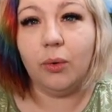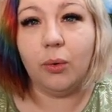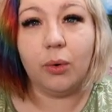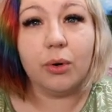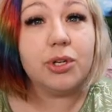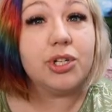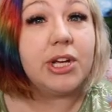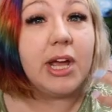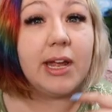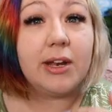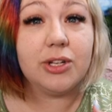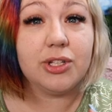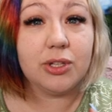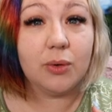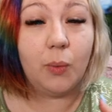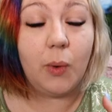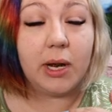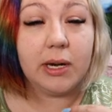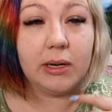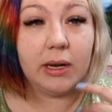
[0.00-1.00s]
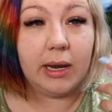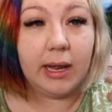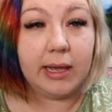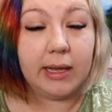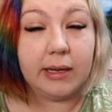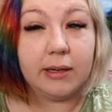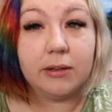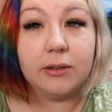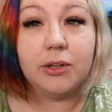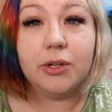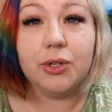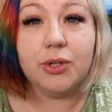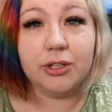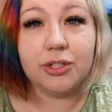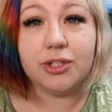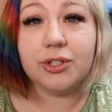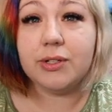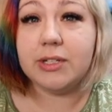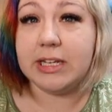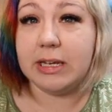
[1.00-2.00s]
or changed the one layer
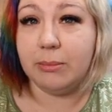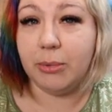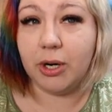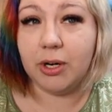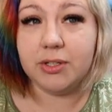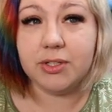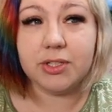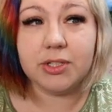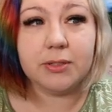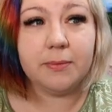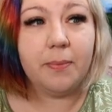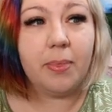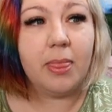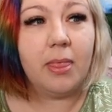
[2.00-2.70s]
to deboss.